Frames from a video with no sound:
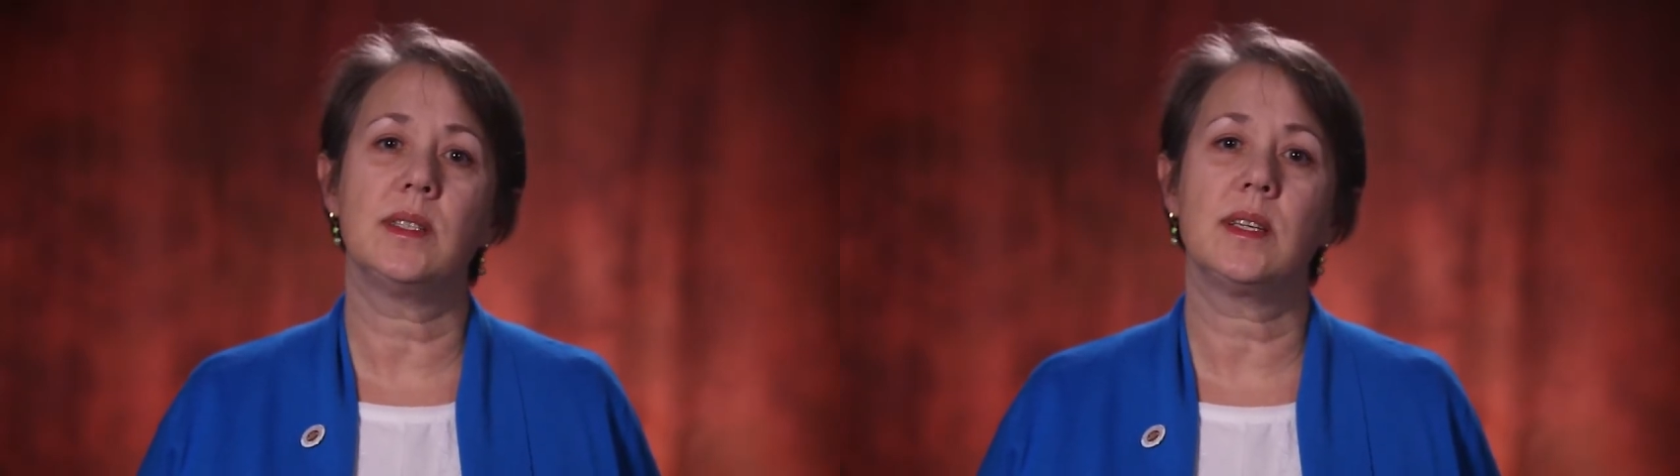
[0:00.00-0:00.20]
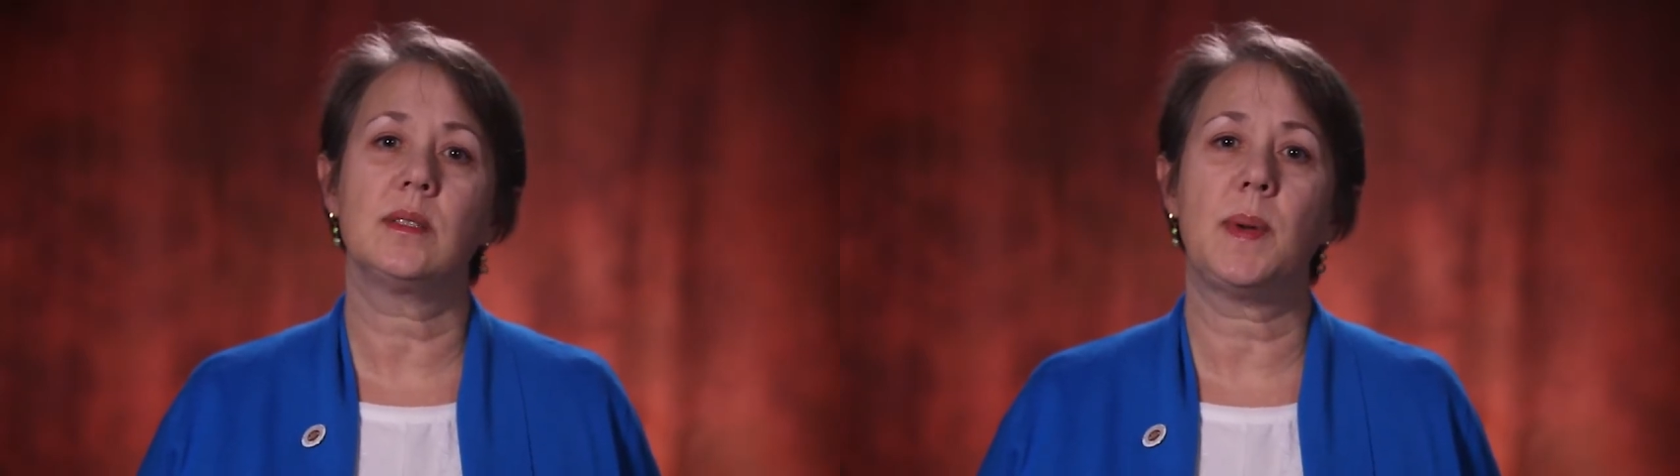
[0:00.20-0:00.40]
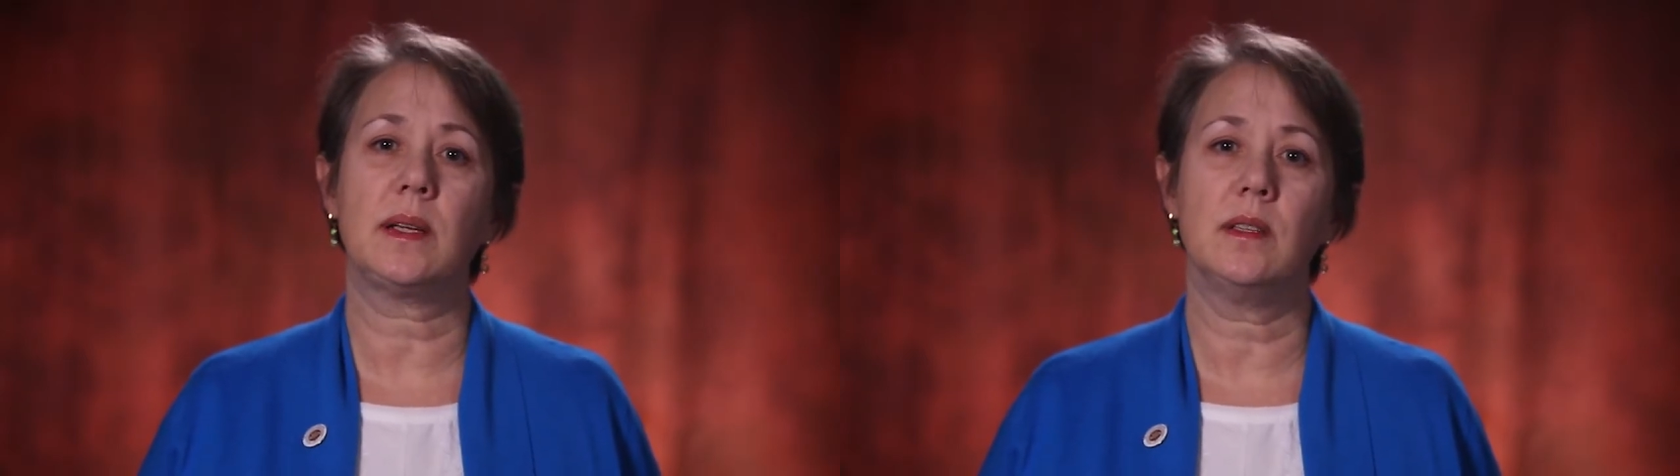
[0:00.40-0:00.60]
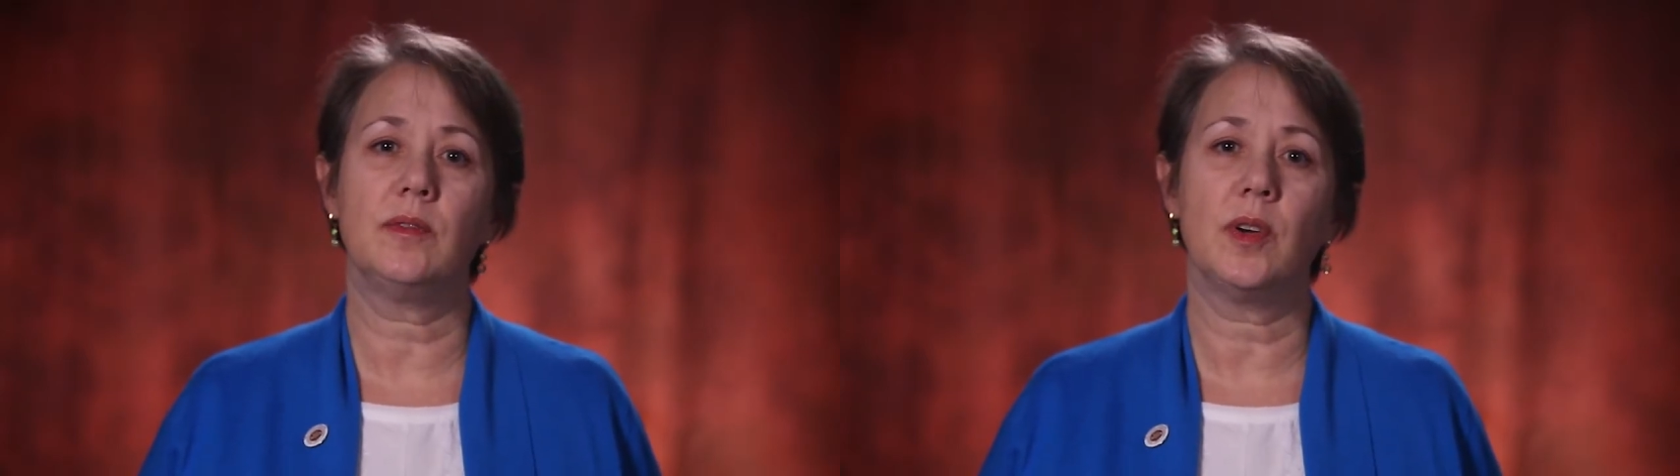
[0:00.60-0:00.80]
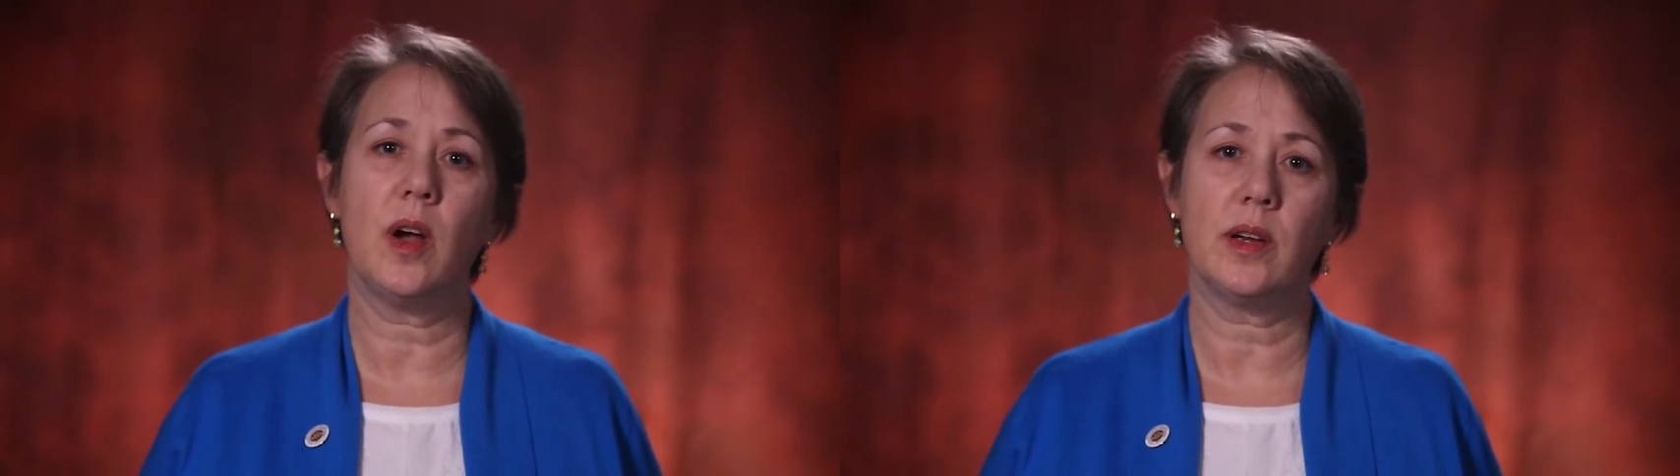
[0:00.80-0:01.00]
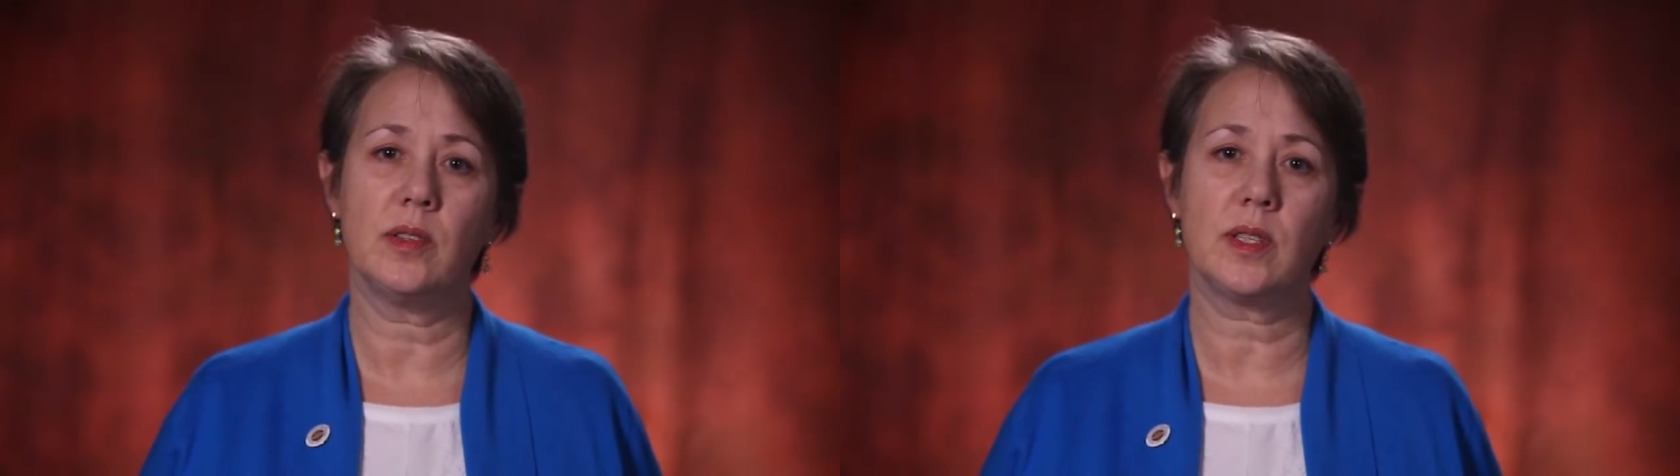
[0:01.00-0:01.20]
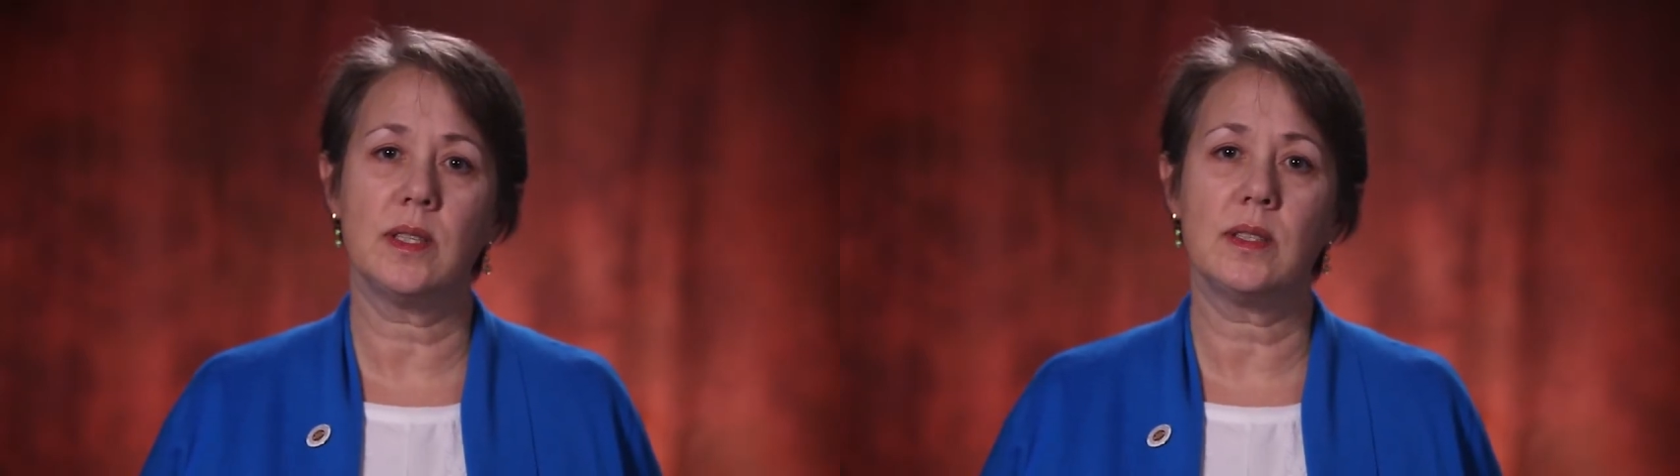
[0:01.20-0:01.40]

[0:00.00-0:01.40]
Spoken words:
is expected for honors